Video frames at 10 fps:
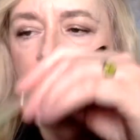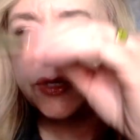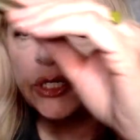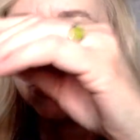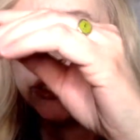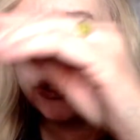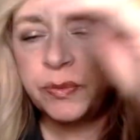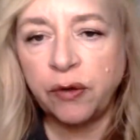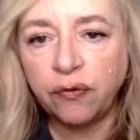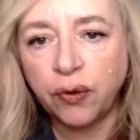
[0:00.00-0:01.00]
me just do
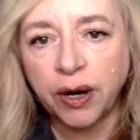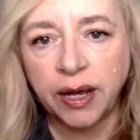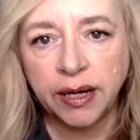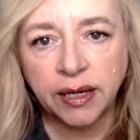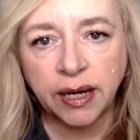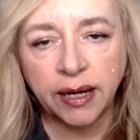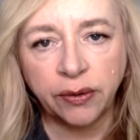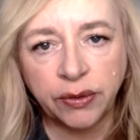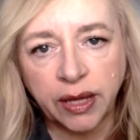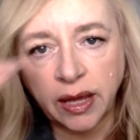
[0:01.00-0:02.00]
my forehead. I
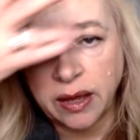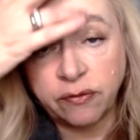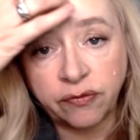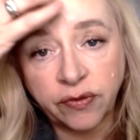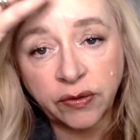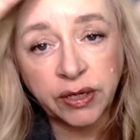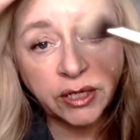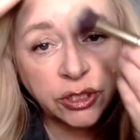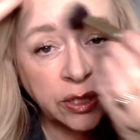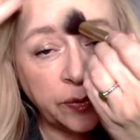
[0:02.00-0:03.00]
only have
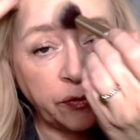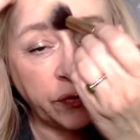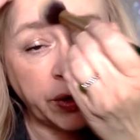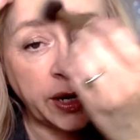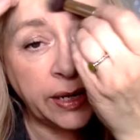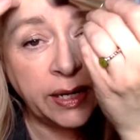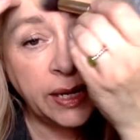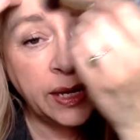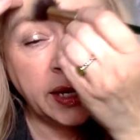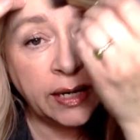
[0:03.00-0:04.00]
foundation on my forehead.
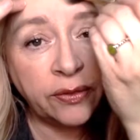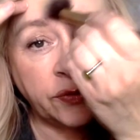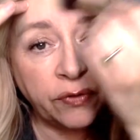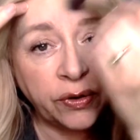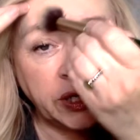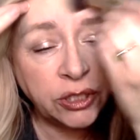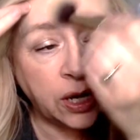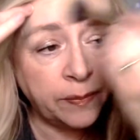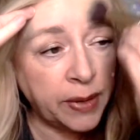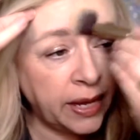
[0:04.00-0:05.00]
And at the very
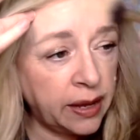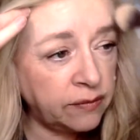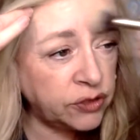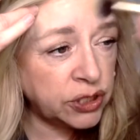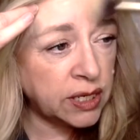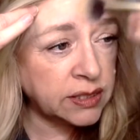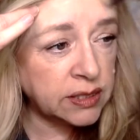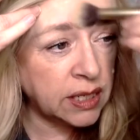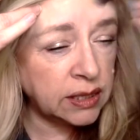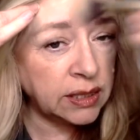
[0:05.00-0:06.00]
top, I have
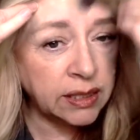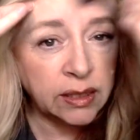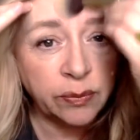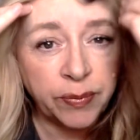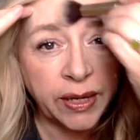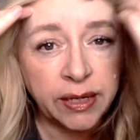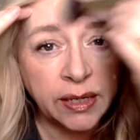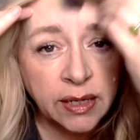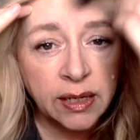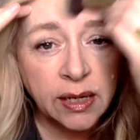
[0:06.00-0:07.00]
just a little
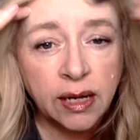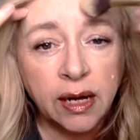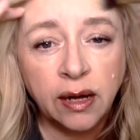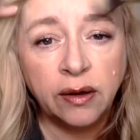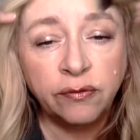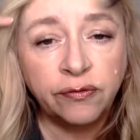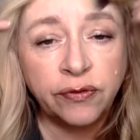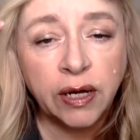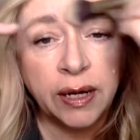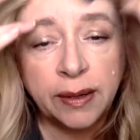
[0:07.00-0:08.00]
bit
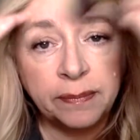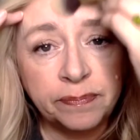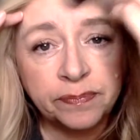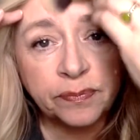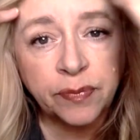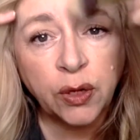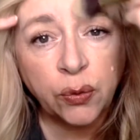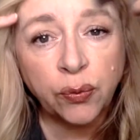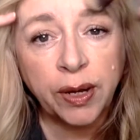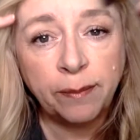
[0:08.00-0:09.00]
of um,
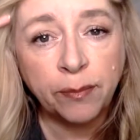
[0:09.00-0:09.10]
cream